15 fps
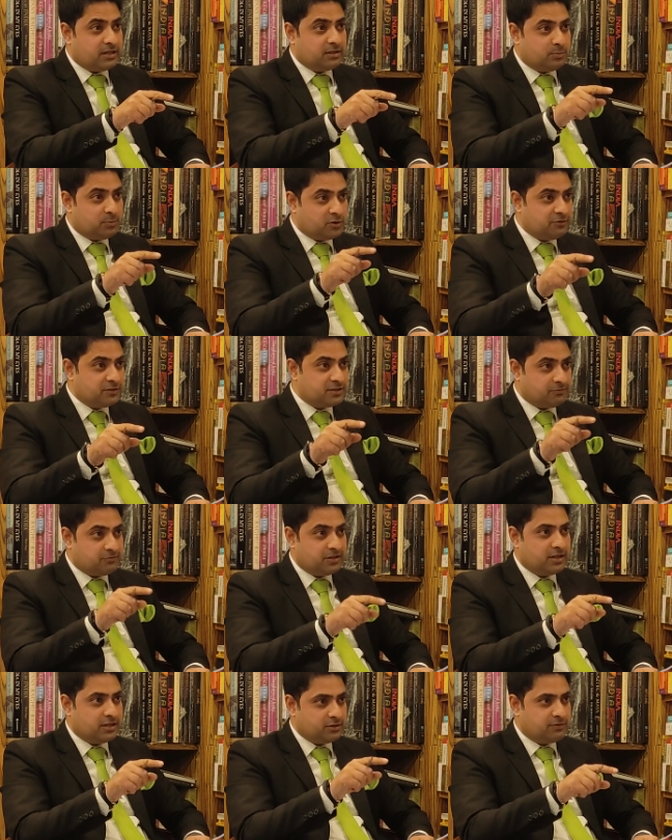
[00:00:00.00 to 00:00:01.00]
father, Professor
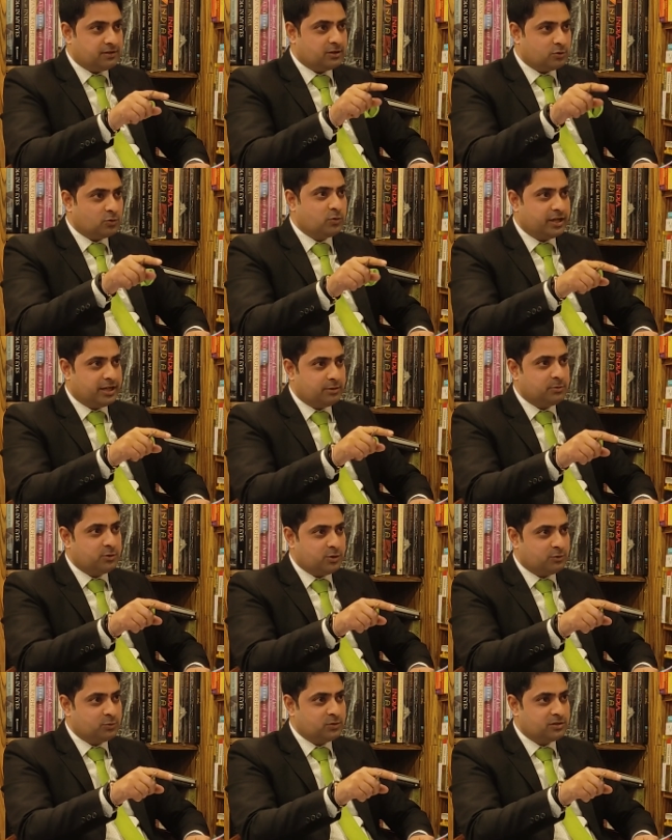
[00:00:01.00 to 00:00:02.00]
Fayaz yeah. Farooq, who helped
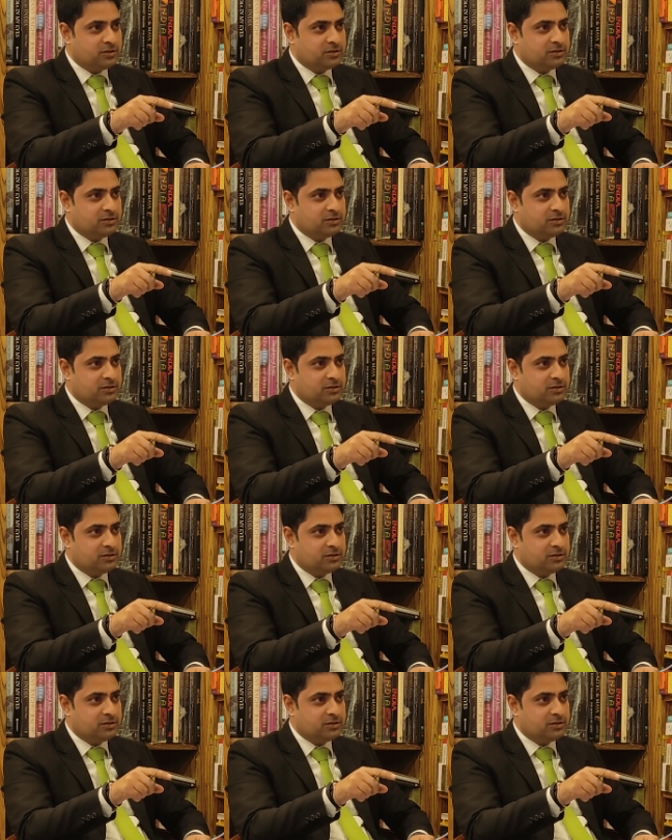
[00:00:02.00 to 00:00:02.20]
you out?